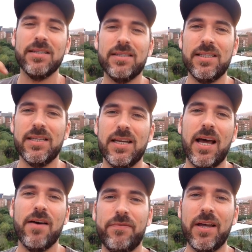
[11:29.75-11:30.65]

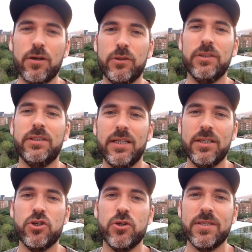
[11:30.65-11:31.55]
16,500
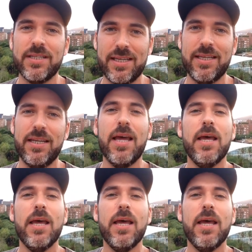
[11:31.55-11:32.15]
signatures needed,